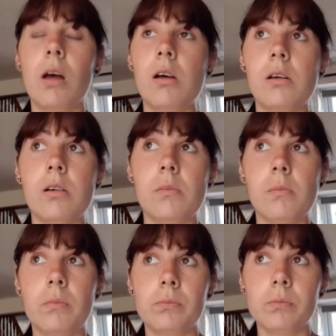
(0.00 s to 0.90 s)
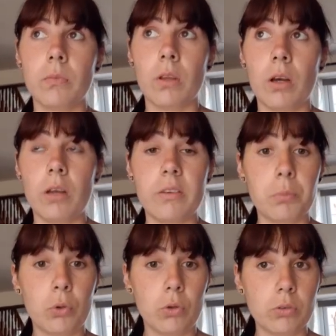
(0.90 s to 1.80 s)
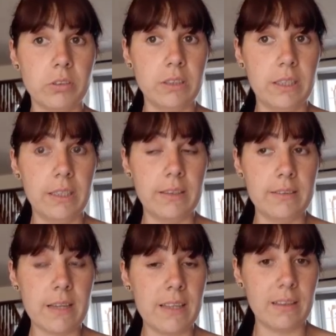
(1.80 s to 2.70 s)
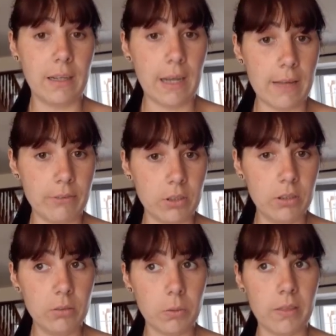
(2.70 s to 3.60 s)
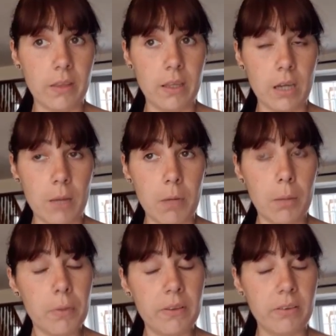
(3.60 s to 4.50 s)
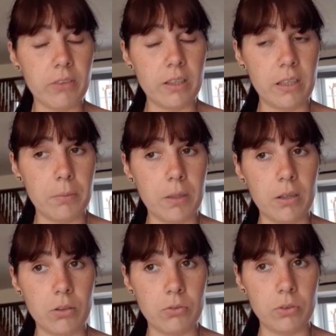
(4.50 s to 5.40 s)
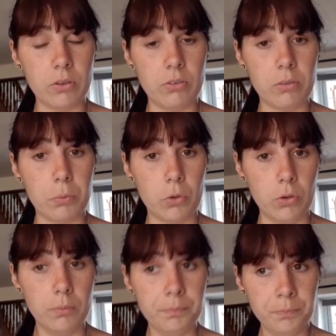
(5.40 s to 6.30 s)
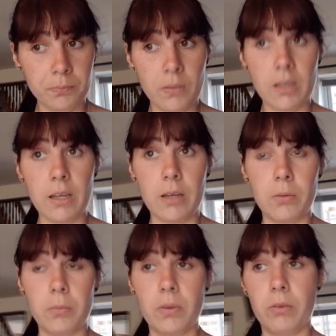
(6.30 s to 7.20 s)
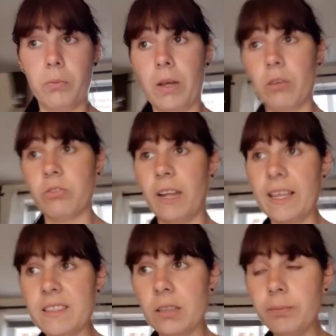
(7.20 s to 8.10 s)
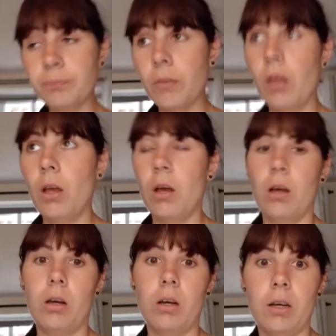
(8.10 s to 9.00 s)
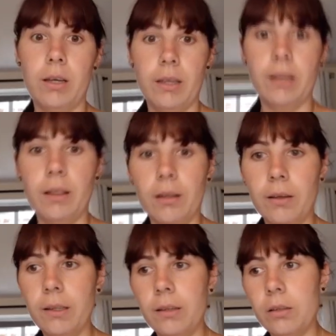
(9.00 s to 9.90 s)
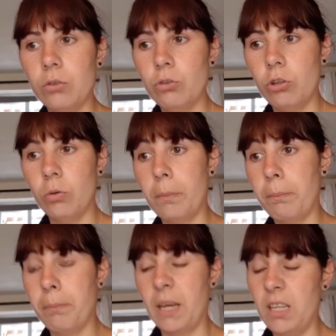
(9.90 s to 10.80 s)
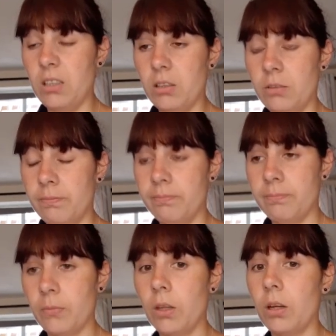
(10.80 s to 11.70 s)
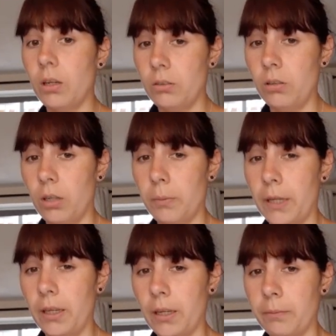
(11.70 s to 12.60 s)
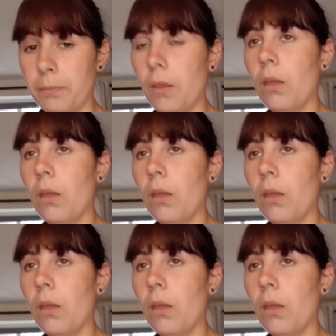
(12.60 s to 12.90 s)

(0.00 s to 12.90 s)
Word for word: Um, I support year 10 and 11 when they come up and if they need a bit of support um, out of a lesson. I like to bake. I do like baking.